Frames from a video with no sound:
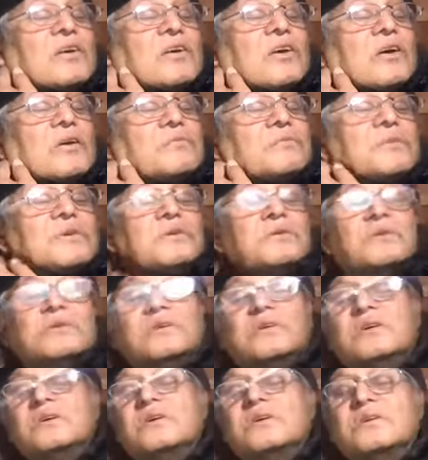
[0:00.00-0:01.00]
of
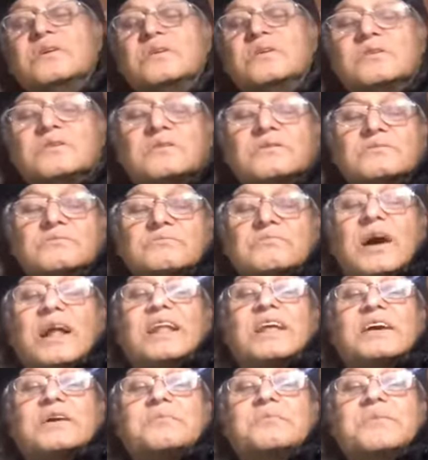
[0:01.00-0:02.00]

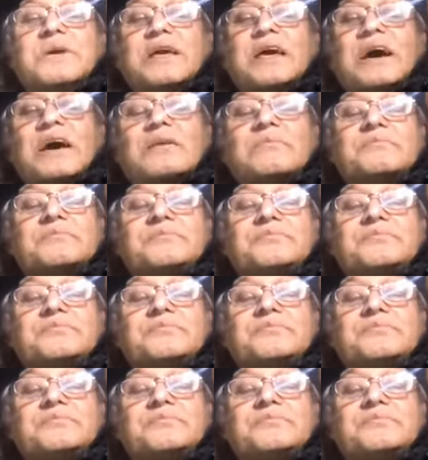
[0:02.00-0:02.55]
Manik Mia.